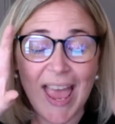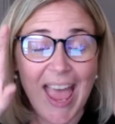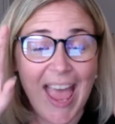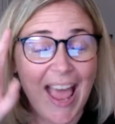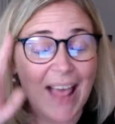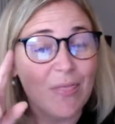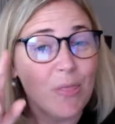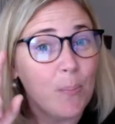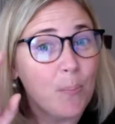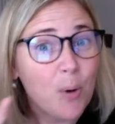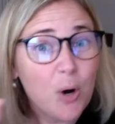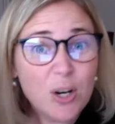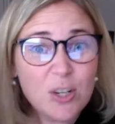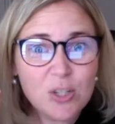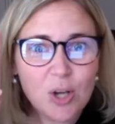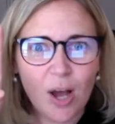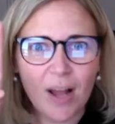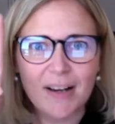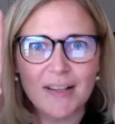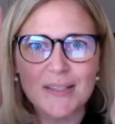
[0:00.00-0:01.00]
And the book
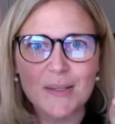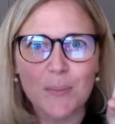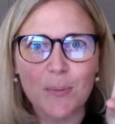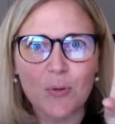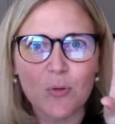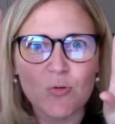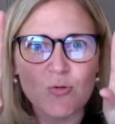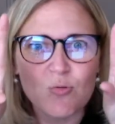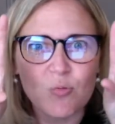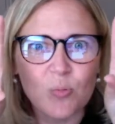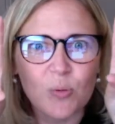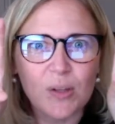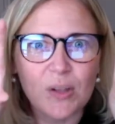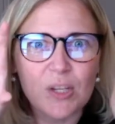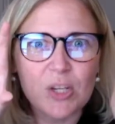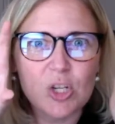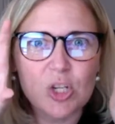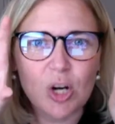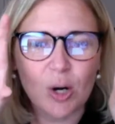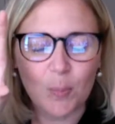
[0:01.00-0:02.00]
taught us about those really
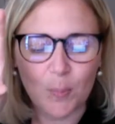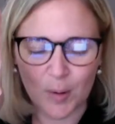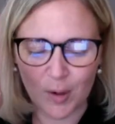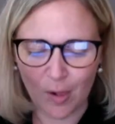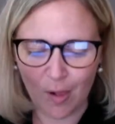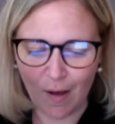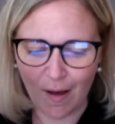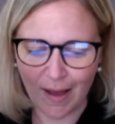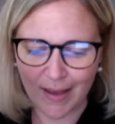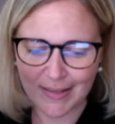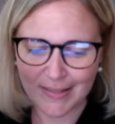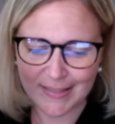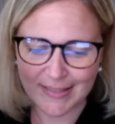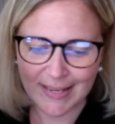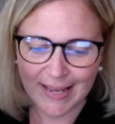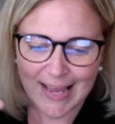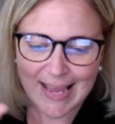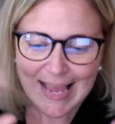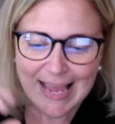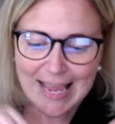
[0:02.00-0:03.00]
sharp claws.
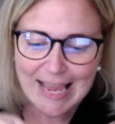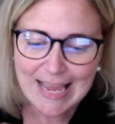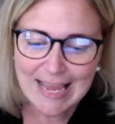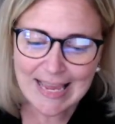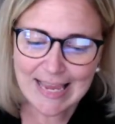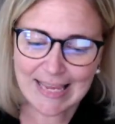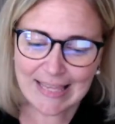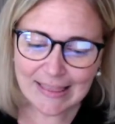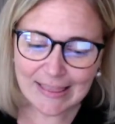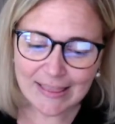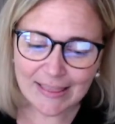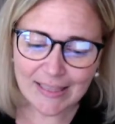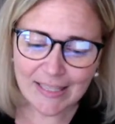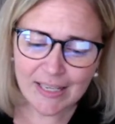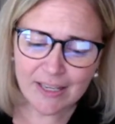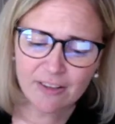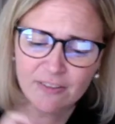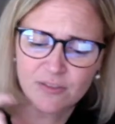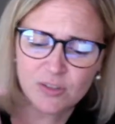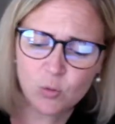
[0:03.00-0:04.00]
He
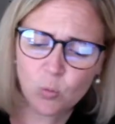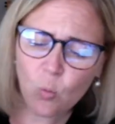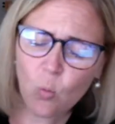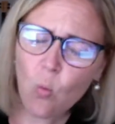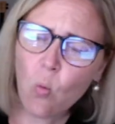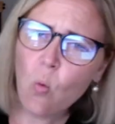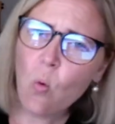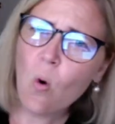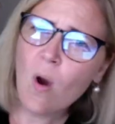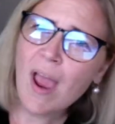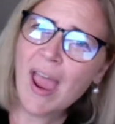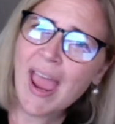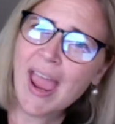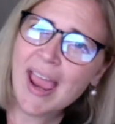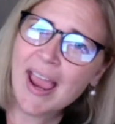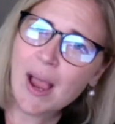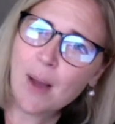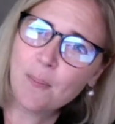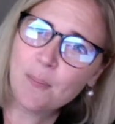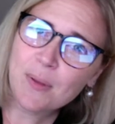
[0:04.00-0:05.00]
lives way
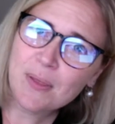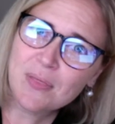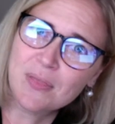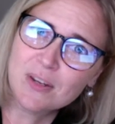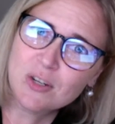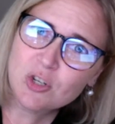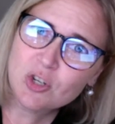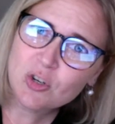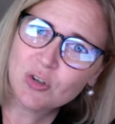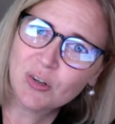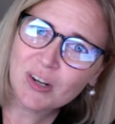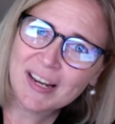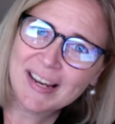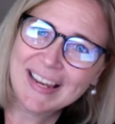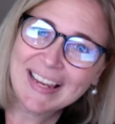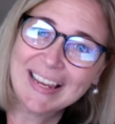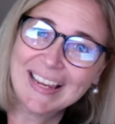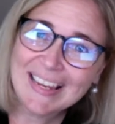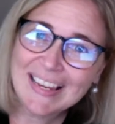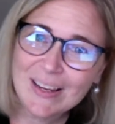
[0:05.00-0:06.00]
up in the
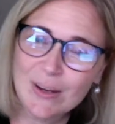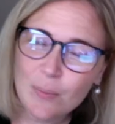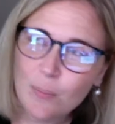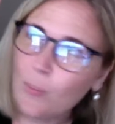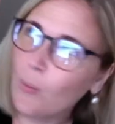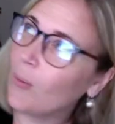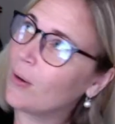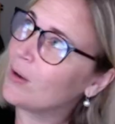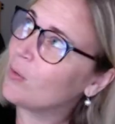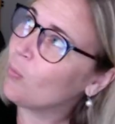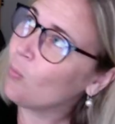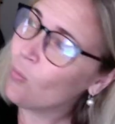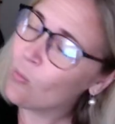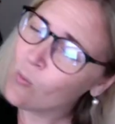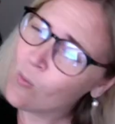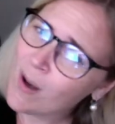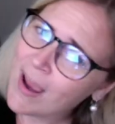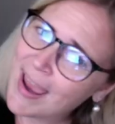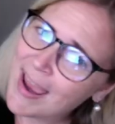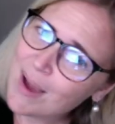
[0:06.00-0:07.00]
tree, point
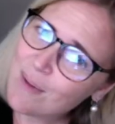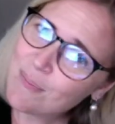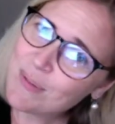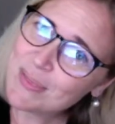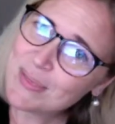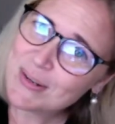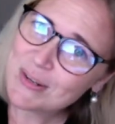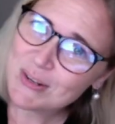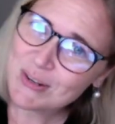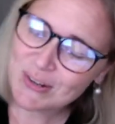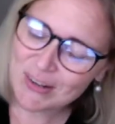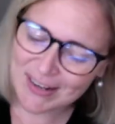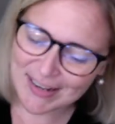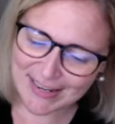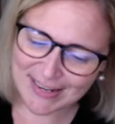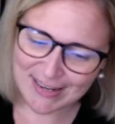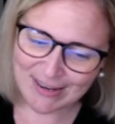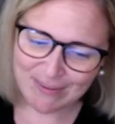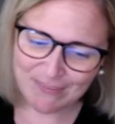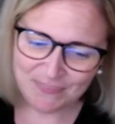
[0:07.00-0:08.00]
way up in the tree.